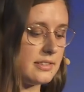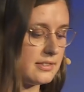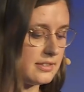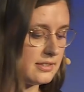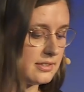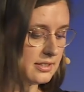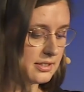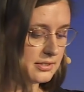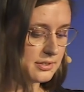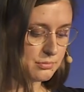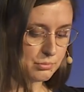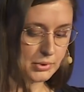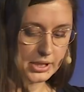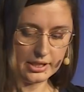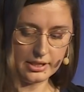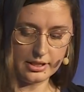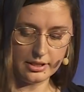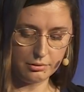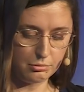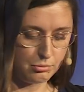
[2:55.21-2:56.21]
It's, it's
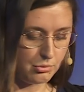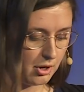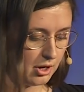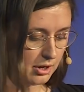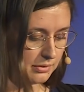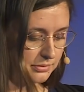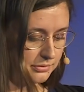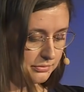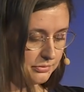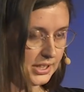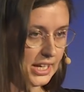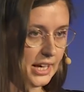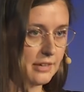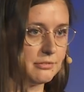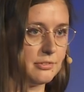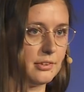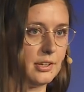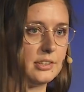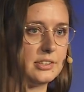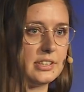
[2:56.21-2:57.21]
really worth the
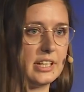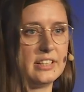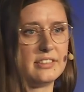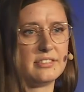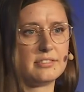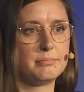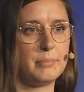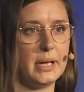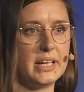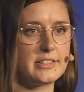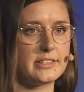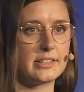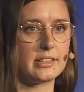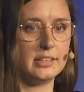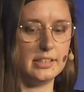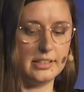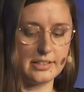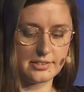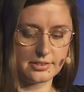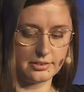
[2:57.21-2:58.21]
effort, and
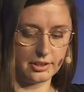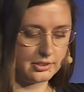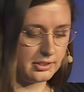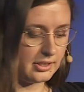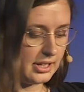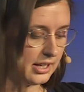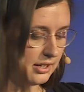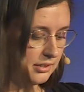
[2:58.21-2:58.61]
basically it's not,